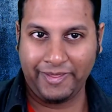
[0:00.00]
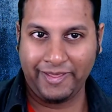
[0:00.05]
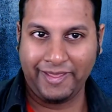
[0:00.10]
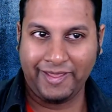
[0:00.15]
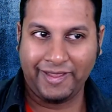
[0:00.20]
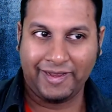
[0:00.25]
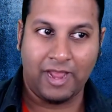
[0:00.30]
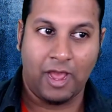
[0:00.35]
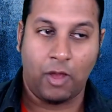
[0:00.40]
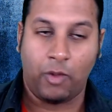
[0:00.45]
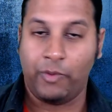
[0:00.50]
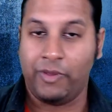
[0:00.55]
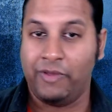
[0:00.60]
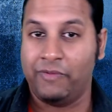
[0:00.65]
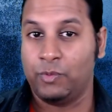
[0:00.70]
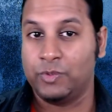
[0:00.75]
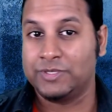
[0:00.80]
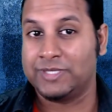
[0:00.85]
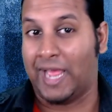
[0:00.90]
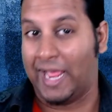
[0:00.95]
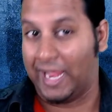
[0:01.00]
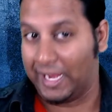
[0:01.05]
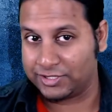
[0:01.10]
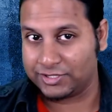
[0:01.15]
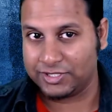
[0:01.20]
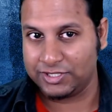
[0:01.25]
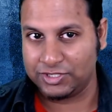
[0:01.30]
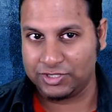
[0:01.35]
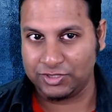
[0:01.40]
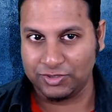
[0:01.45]
Now, it was
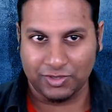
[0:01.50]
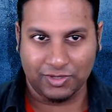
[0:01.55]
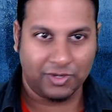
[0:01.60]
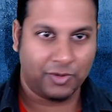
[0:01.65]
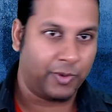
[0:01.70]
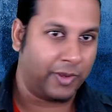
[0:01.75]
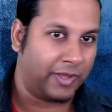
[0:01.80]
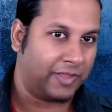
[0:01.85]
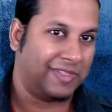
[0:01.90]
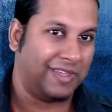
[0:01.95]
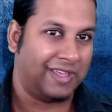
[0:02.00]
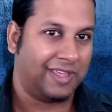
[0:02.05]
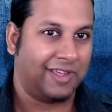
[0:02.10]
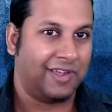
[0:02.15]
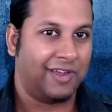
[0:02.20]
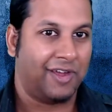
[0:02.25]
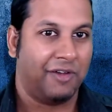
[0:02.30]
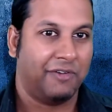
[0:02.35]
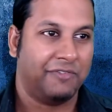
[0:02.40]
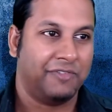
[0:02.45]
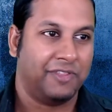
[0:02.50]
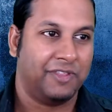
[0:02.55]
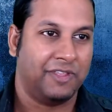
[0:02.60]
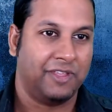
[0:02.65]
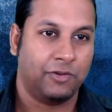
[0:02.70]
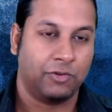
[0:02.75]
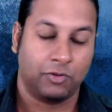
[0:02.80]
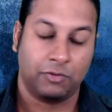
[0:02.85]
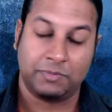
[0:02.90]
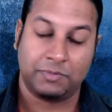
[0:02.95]
actually due to the quick thinking of
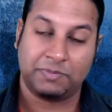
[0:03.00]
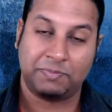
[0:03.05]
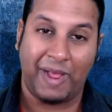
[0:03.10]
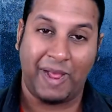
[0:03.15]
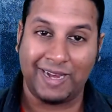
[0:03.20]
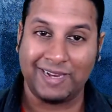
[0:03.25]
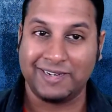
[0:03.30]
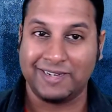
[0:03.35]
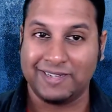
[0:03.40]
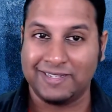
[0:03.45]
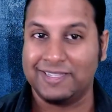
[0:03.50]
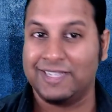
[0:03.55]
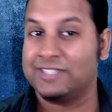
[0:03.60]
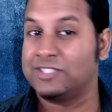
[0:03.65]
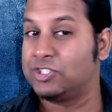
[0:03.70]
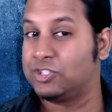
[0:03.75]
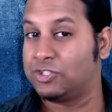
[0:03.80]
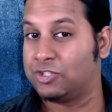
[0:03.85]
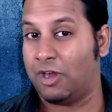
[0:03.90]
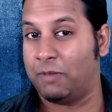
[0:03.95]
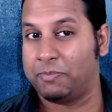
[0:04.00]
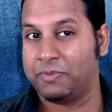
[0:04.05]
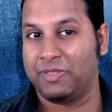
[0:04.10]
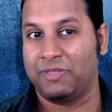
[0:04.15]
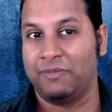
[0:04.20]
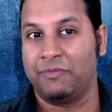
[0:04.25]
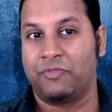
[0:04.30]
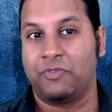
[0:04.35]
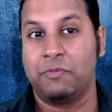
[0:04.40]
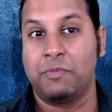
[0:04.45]
the group's paladin that stopped
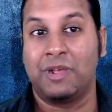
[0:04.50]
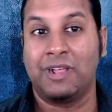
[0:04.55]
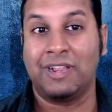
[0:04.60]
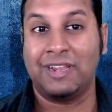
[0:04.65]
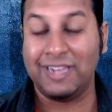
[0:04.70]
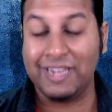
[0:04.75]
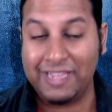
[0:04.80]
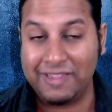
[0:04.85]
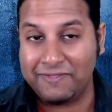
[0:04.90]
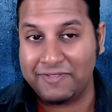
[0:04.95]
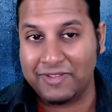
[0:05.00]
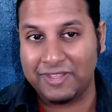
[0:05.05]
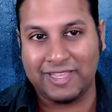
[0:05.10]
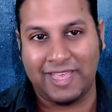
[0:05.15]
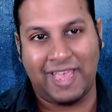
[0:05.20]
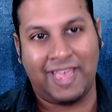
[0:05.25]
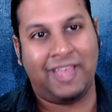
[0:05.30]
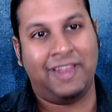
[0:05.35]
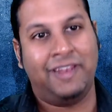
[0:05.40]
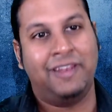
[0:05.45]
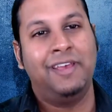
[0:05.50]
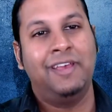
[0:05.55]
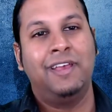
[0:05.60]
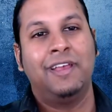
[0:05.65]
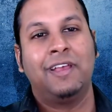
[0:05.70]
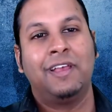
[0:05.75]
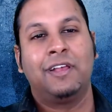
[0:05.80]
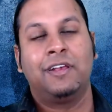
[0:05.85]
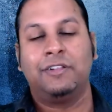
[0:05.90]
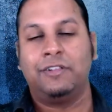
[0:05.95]
them from cleaving the head
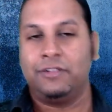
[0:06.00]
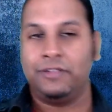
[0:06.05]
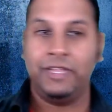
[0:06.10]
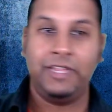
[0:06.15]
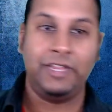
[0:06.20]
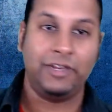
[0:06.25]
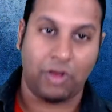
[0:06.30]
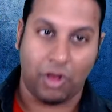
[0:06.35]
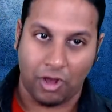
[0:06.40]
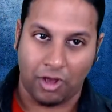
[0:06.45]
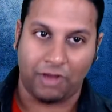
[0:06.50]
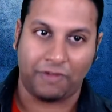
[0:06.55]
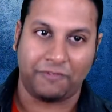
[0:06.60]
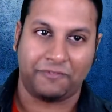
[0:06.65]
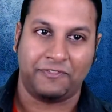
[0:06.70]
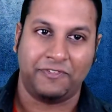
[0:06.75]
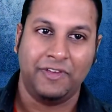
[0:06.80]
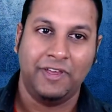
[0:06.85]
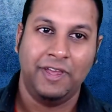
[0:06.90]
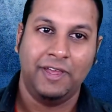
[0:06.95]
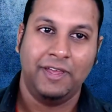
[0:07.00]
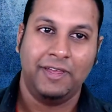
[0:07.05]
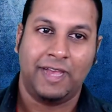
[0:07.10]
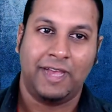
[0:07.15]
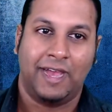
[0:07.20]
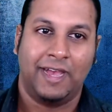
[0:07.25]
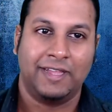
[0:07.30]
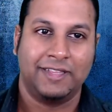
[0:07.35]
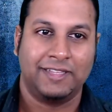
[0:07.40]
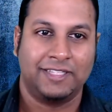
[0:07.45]
clean off
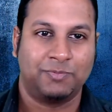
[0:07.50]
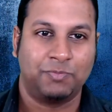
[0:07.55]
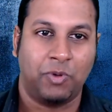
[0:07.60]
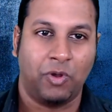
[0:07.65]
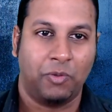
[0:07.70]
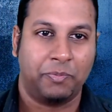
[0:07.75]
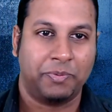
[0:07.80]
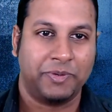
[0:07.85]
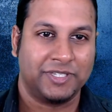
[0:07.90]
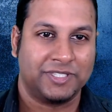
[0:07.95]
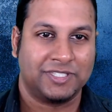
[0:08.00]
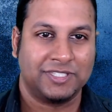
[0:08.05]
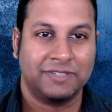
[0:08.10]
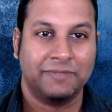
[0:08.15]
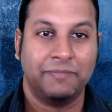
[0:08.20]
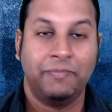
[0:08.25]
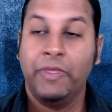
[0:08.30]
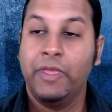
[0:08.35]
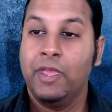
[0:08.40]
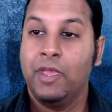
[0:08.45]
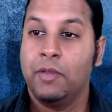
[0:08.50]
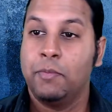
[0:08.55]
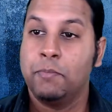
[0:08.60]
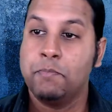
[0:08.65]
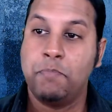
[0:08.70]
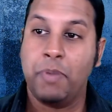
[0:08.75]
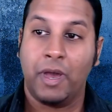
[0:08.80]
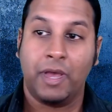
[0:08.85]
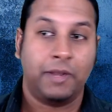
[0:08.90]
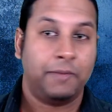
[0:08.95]
this poor person,
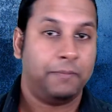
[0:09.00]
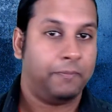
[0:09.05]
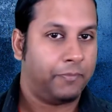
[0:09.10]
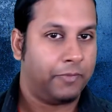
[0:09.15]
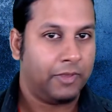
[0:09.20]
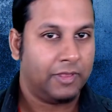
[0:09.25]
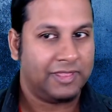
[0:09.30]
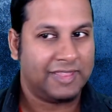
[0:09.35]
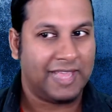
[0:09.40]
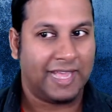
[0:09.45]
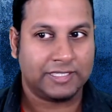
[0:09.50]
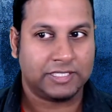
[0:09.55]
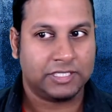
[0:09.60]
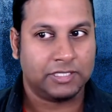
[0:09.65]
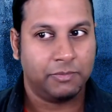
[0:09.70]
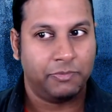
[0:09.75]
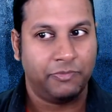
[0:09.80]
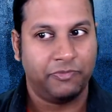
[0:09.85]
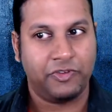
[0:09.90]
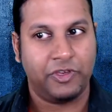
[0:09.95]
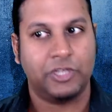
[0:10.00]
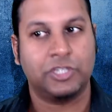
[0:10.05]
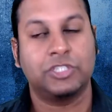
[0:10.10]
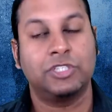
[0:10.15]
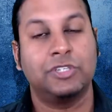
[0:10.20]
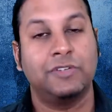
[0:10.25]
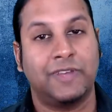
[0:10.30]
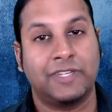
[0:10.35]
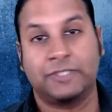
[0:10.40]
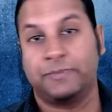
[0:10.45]
but that
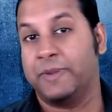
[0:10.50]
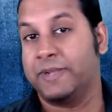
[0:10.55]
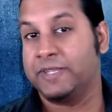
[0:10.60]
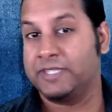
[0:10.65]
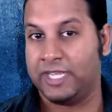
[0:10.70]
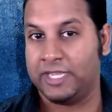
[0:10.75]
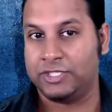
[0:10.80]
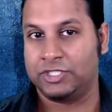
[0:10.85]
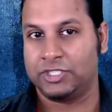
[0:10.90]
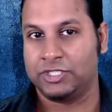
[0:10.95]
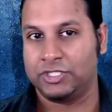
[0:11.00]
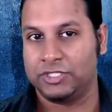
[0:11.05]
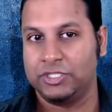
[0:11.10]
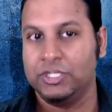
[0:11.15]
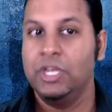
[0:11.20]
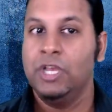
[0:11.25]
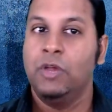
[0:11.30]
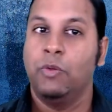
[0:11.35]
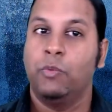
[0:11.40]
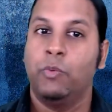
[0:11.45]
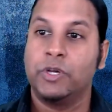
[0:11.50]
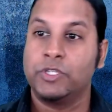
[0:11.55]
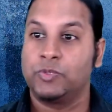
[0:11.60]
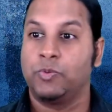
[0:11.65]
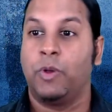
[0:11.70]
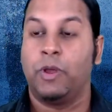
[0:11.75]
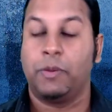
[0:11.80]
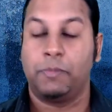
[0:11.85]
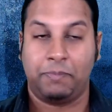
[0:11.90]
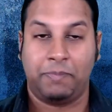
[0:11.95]
subversion of expectation was
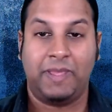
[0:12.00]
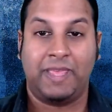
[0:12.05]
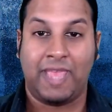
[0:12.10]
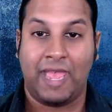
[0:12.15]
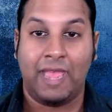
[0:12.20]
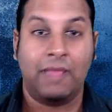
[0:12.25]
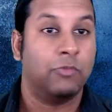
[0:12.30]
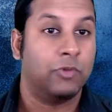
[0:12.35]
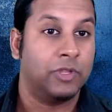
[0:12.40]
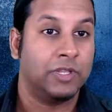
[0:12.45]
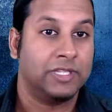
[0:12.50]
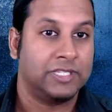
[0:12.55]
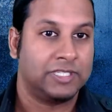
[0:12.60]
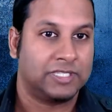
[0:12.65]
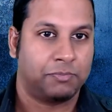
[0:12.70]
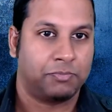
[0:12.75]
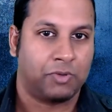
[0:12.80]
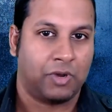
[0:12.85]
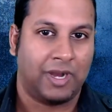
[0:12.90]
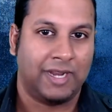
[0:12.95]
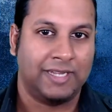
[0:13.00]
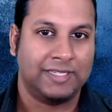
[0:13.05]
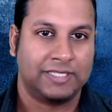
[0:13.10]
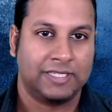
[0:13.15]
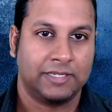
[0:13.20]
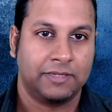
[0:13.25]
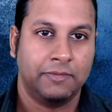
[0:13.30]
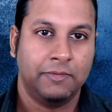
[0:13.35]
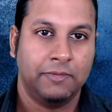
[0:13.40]
what became really surprising.